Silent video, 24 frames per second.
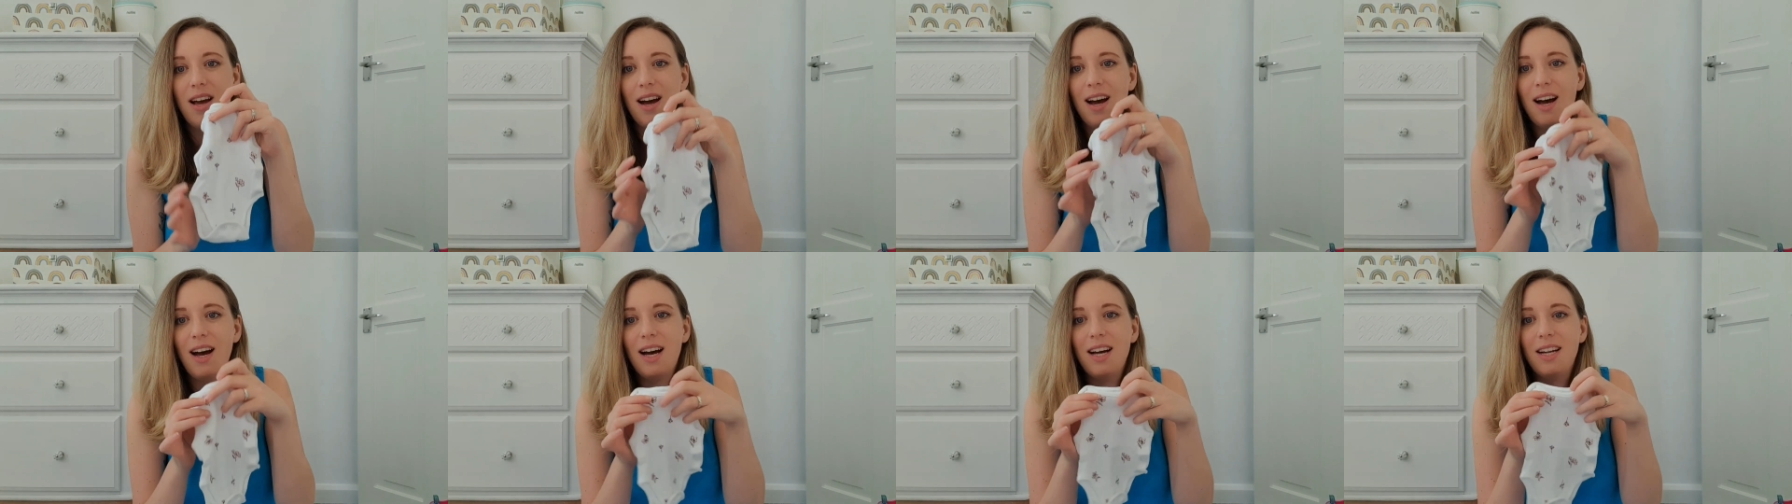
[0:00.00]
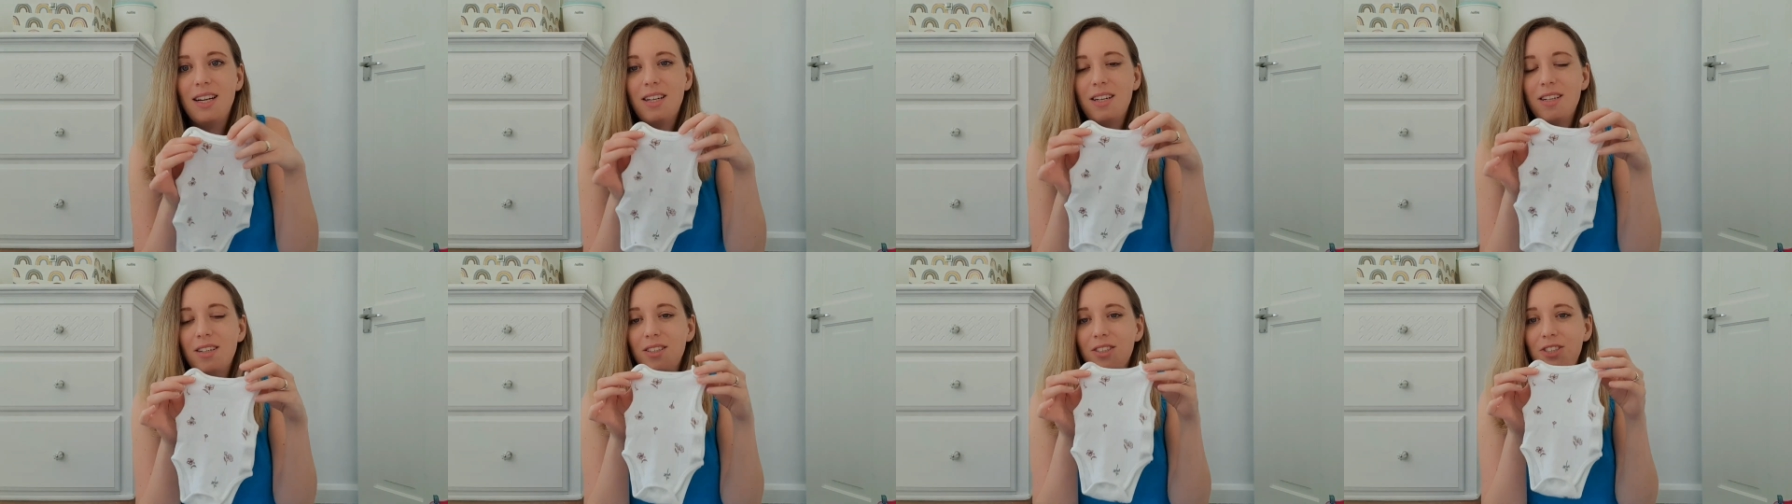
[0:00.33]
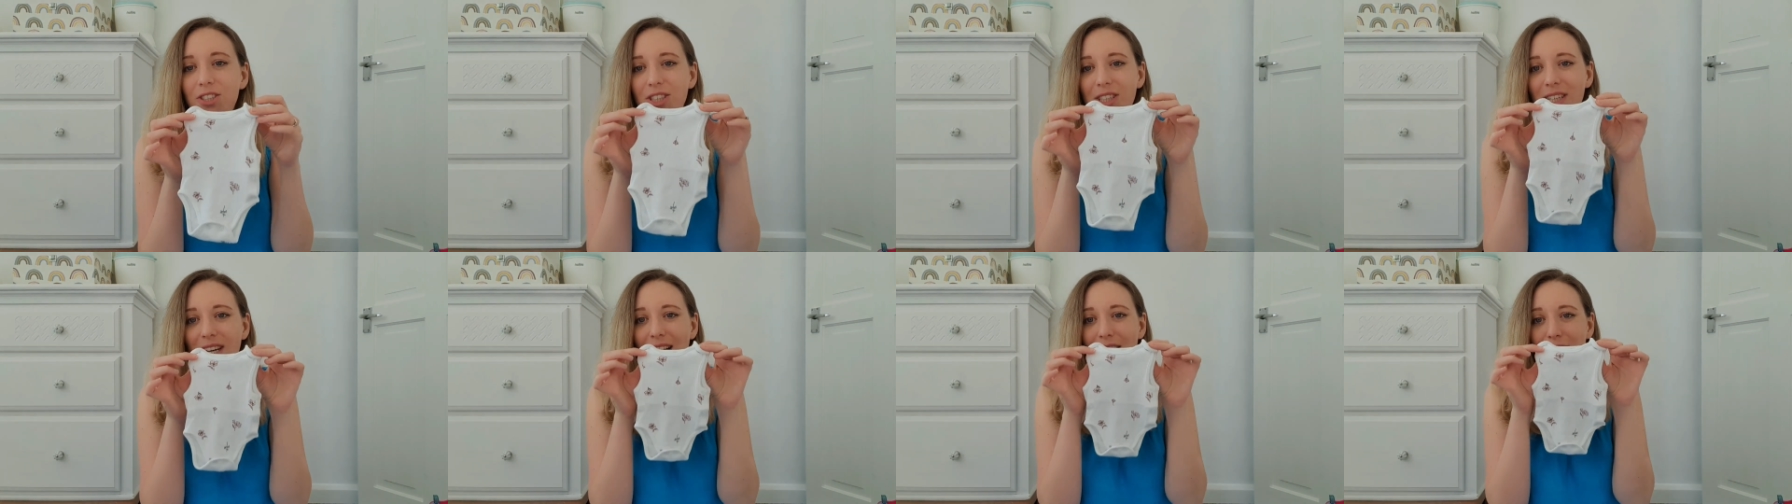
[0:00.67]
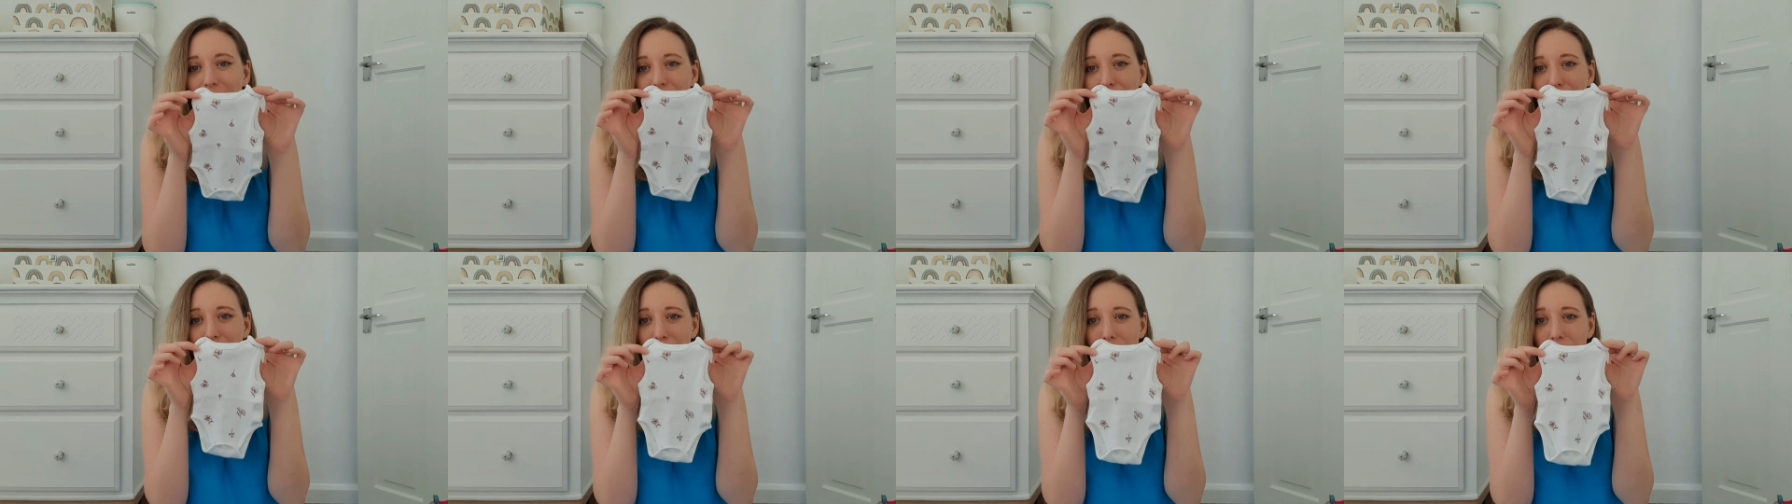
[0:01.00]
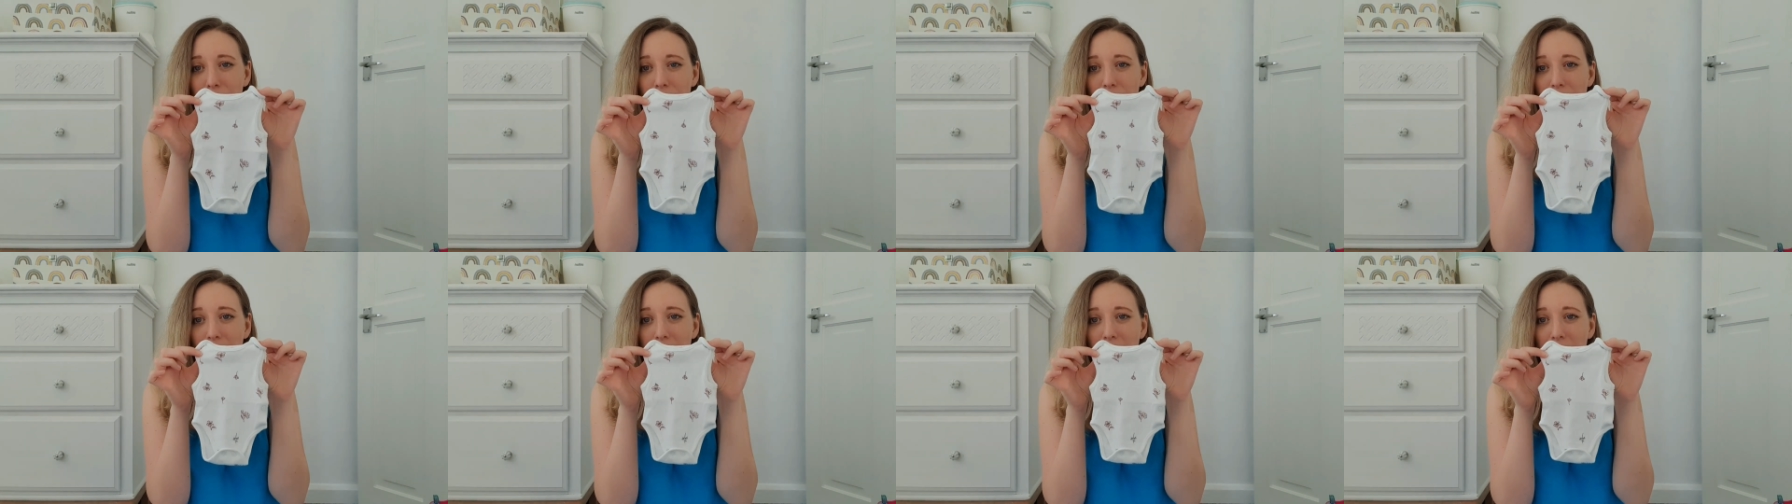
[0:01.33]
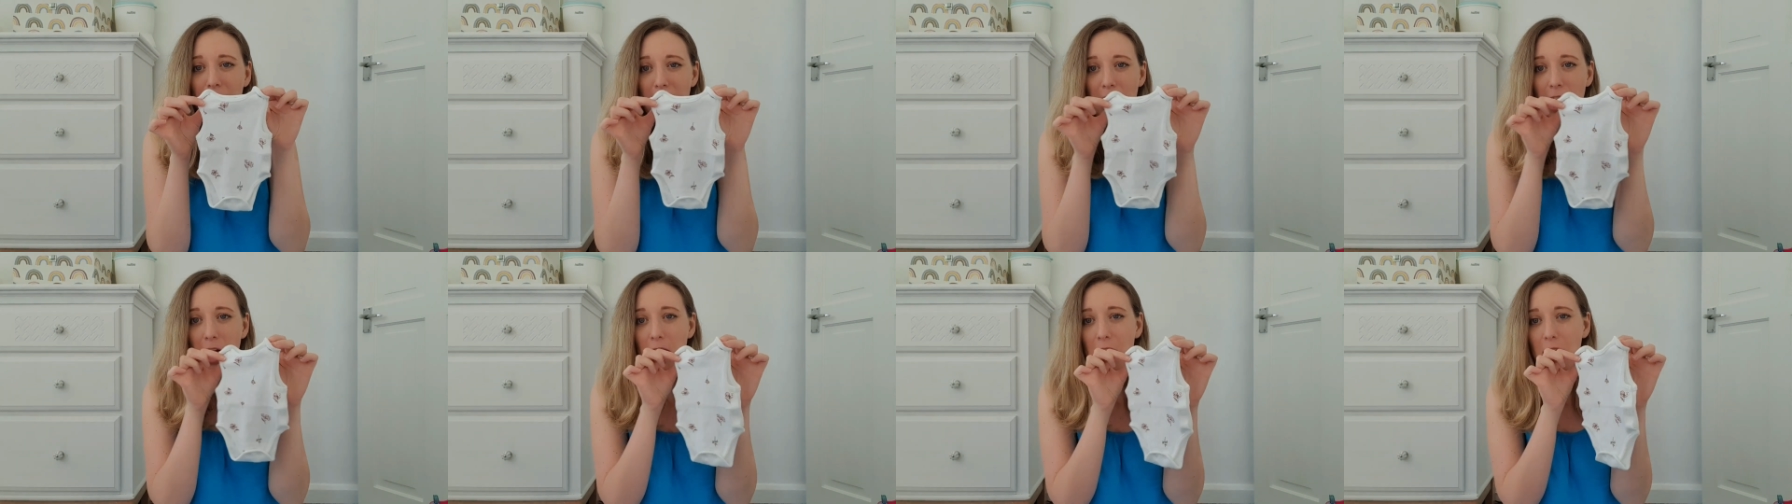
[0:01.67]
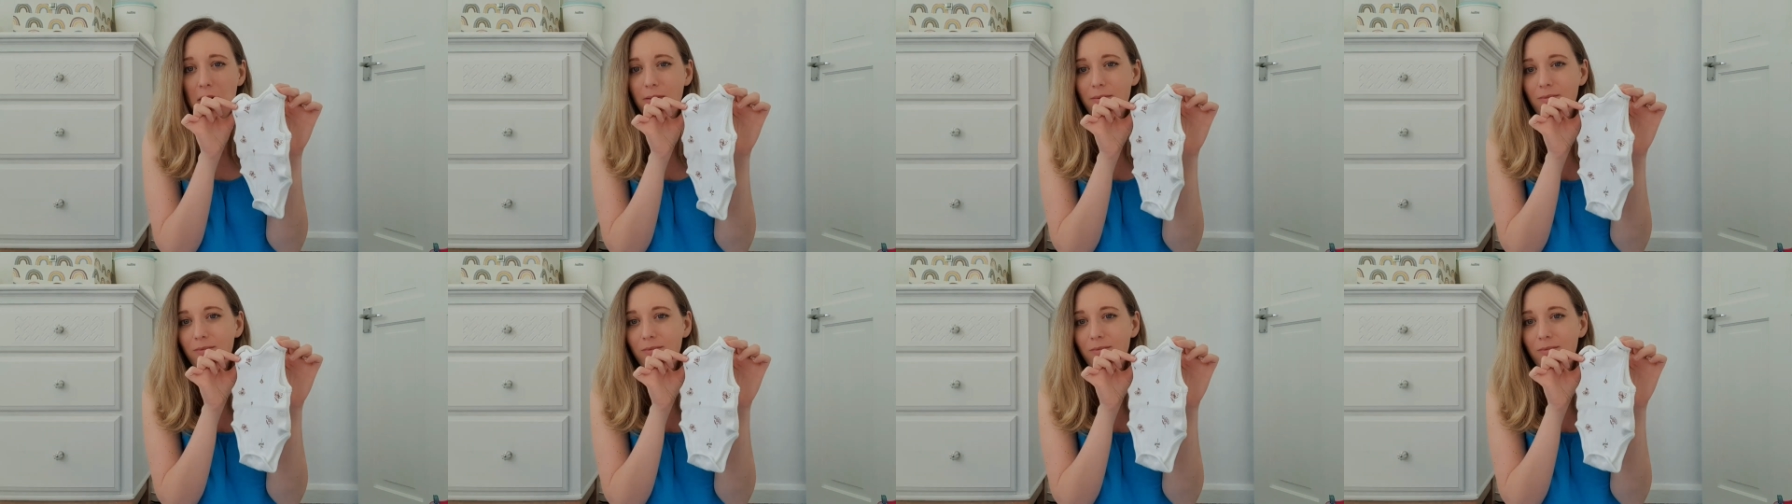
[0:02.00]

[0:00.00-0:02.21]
and she actually fit in that.